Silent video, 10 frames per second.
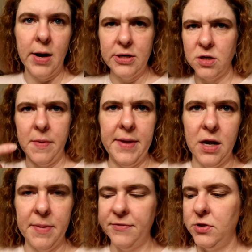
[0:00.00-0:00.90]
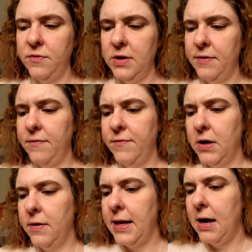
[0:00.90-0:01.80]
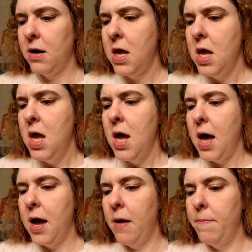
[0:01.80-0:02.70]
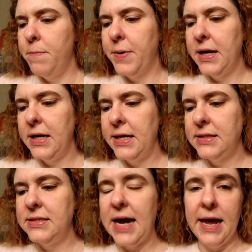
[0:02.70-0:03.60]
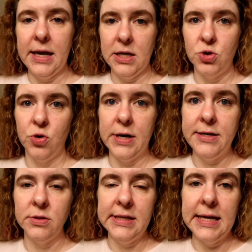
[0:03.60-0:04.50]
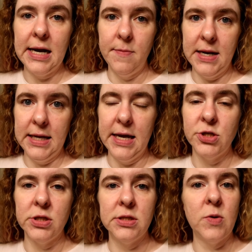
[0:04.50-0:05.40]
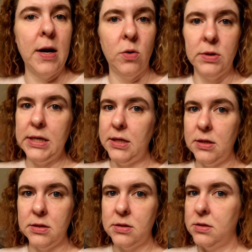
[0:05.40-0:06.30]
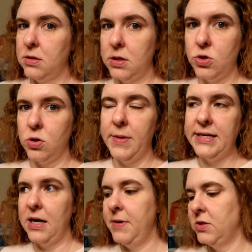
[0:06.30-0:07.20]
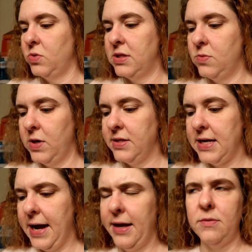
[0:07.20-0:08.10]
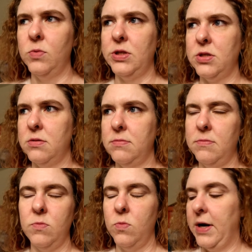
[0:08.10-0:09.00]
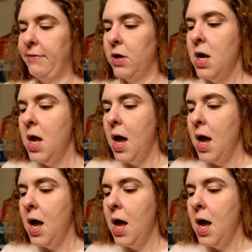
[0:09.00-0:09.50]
Oh, I took my makeup off too if you didn't figure that out. Um, but it is diet controlled. I don't take any medication, so I only control my diabetes with, with diet, which, whatever.